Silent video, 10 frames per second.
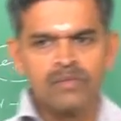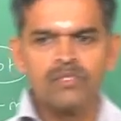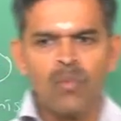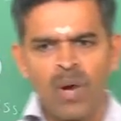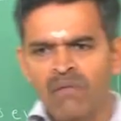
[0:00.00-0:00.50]

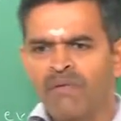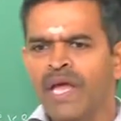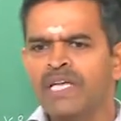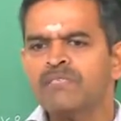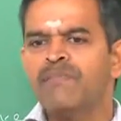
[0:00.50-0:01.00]
So, one
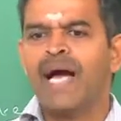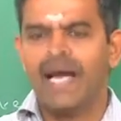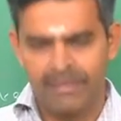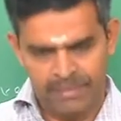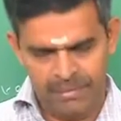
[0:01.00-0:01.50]
way it is
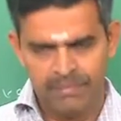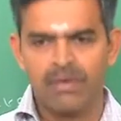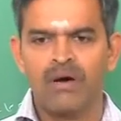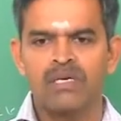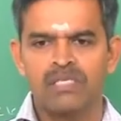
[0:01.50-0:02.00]
bad
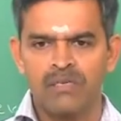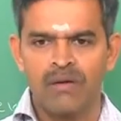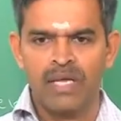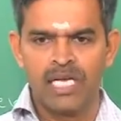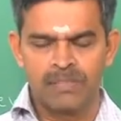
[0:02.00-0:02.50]
because it
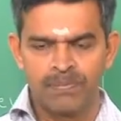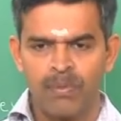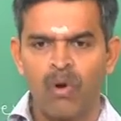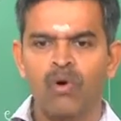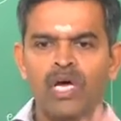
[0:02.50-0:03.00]
will
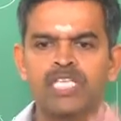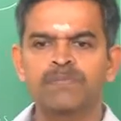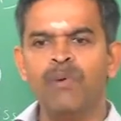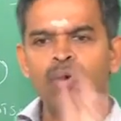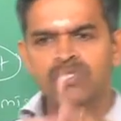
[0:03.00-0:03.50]

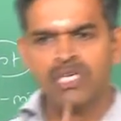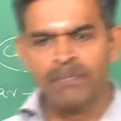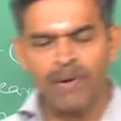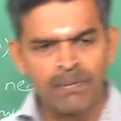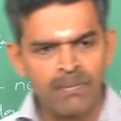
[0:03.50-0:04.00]
expose the
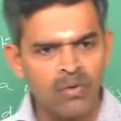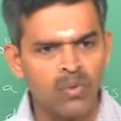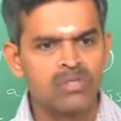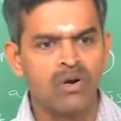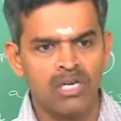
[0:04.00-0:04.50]
department
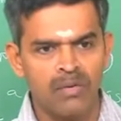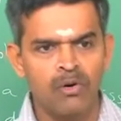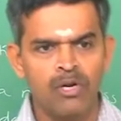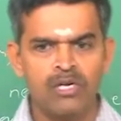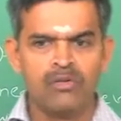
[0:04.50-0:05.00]
who is
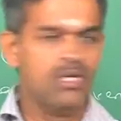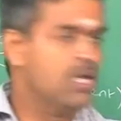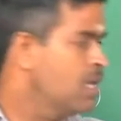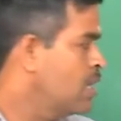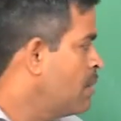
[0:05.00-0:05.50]
contributing to the
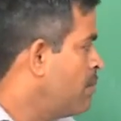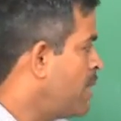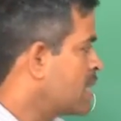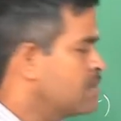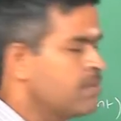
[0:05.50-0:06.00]

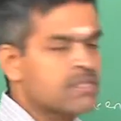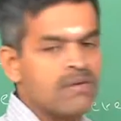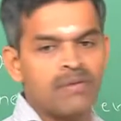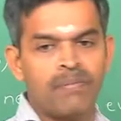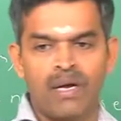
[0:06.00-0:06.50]
maximum risk
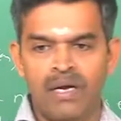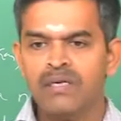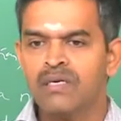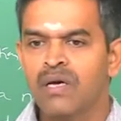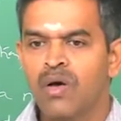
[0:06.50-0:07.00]
of the plant.
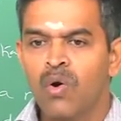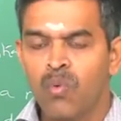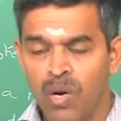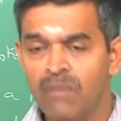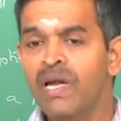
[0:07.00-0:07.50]

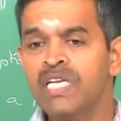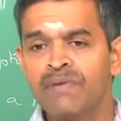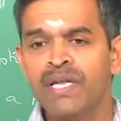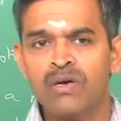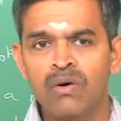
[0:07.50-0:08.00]
One way it is
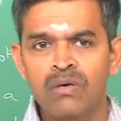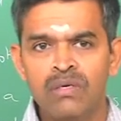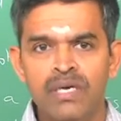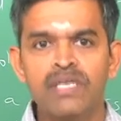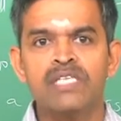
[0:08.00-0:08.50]
very
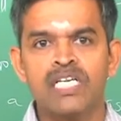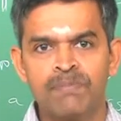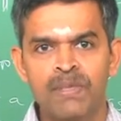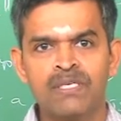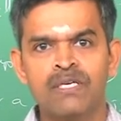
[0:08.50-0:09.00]
good, it is
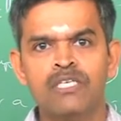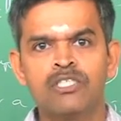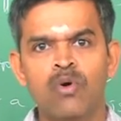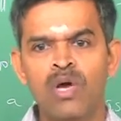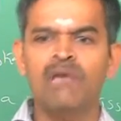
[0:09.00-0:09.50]
explicitly
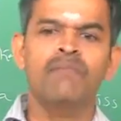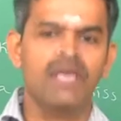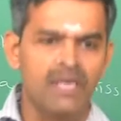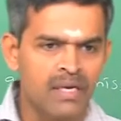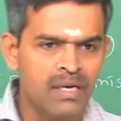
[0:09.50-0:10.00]
showing
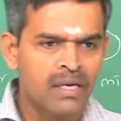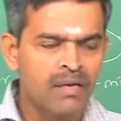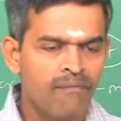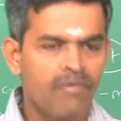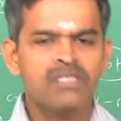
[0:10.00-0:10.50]
me
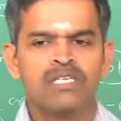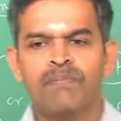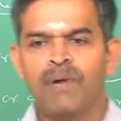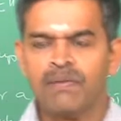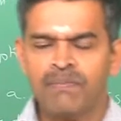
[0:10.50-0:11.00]
which
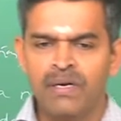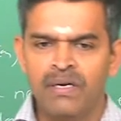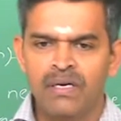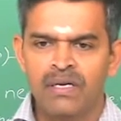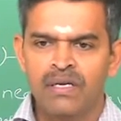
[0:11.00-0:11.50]

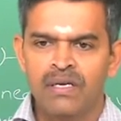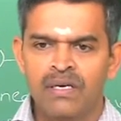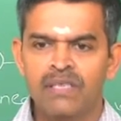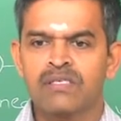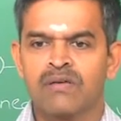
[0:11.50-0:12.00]
department
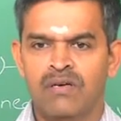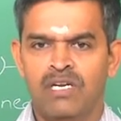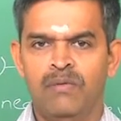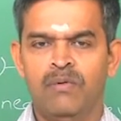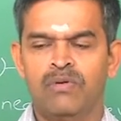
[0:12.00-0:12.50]
is
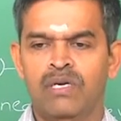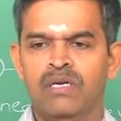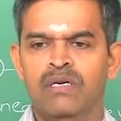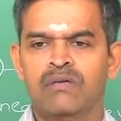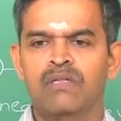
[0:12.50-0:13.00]

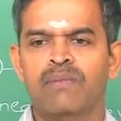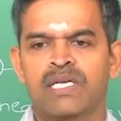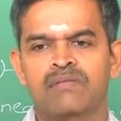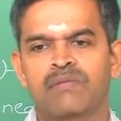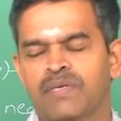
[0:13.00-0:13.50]
contributing to the
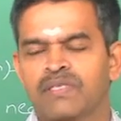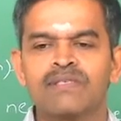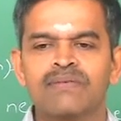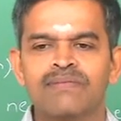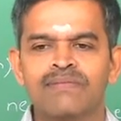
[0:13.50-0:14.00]
maximum
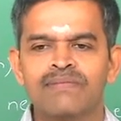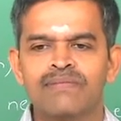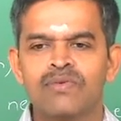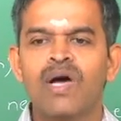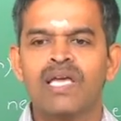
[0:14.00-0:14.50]
risk.
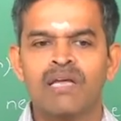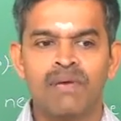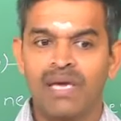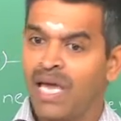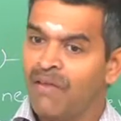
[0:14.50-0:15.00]
So, I can
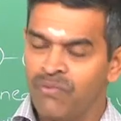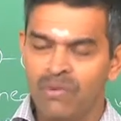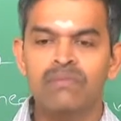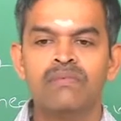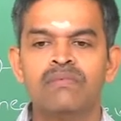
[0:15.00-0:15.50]
be careful